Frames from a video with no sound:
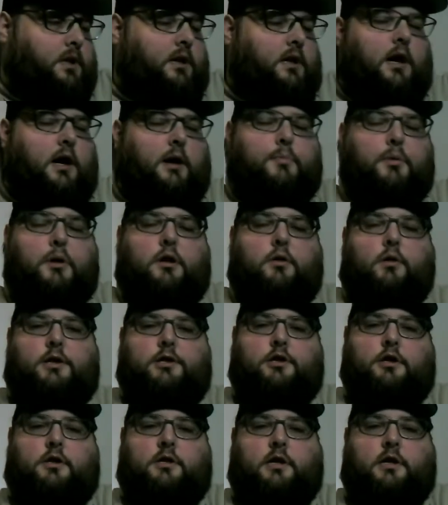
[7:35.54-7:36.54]
couple of
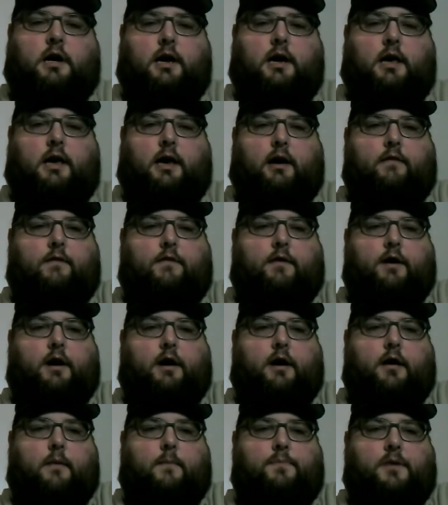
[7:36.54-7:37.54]
questions I have.
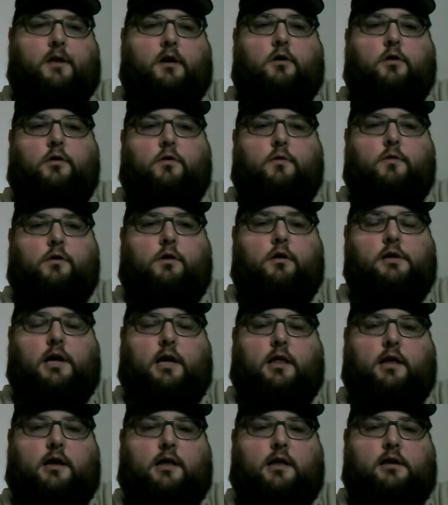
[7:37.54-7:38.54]
You
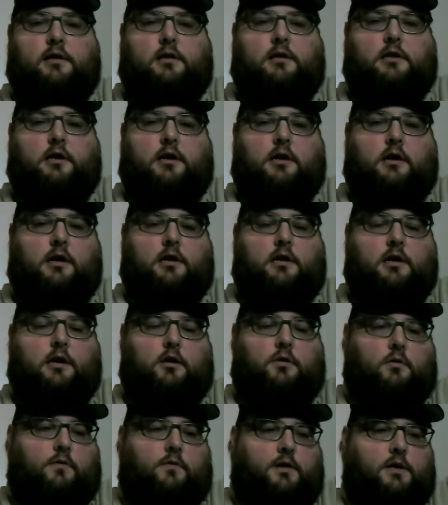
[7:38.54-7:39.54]
say that this is a
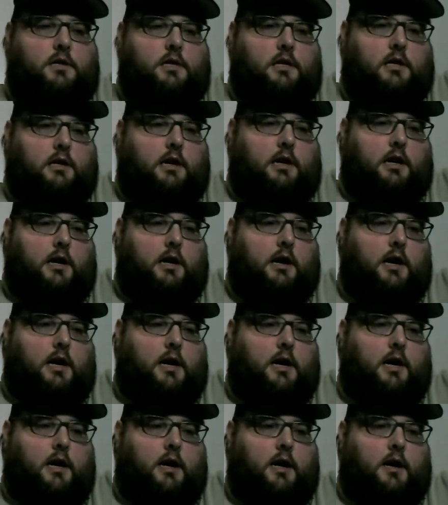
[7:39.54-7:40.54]
10-year-old facility.
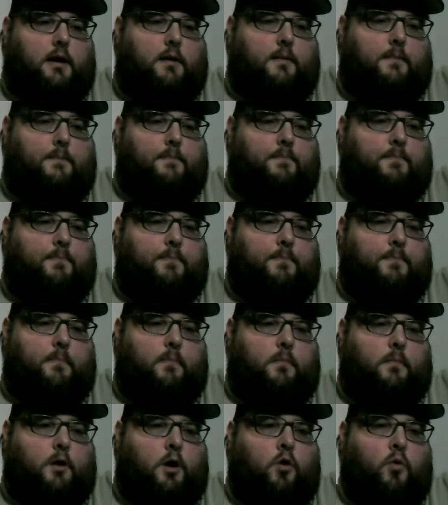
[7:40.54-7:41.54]

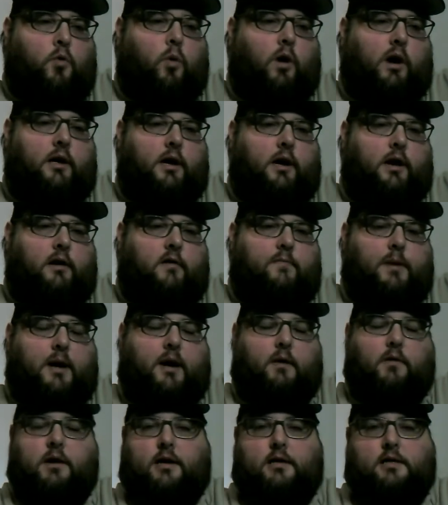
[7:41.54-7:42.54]
What kind of
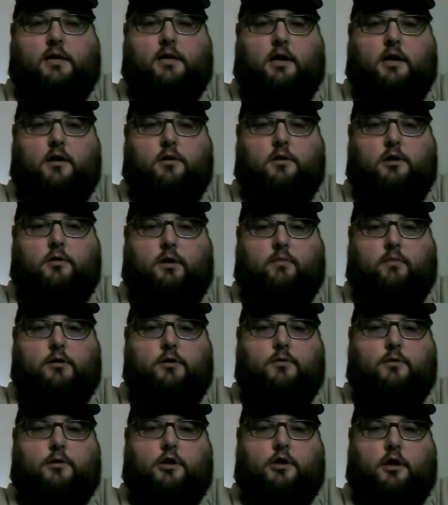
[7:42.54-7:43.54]
power density are you able
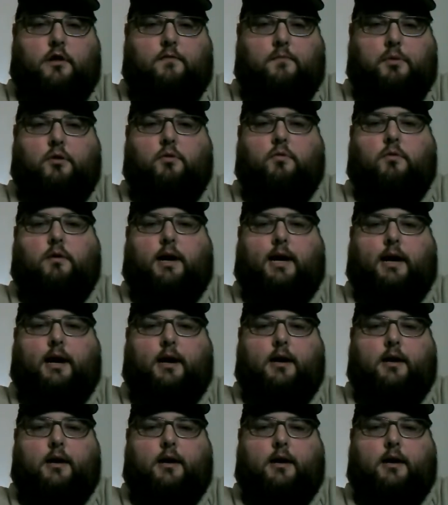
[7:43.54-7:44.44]
to achieve per rack?